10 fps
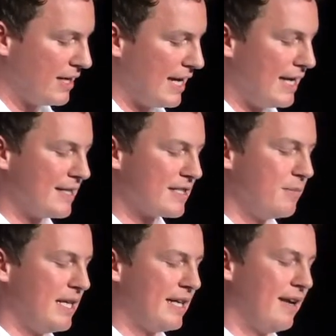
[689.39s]
and it doesn't
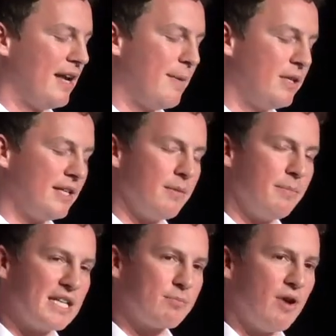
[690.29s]
mean it can't emulate the
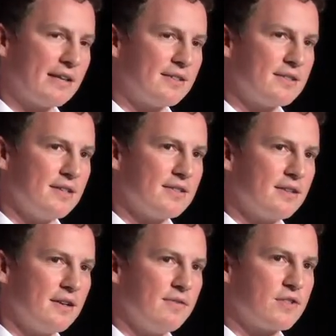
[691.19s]
best practices
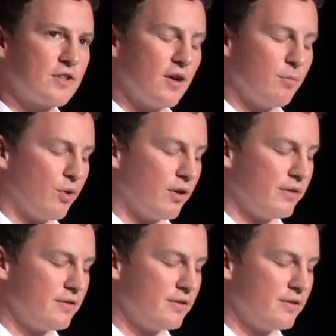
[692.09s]
of the startup world.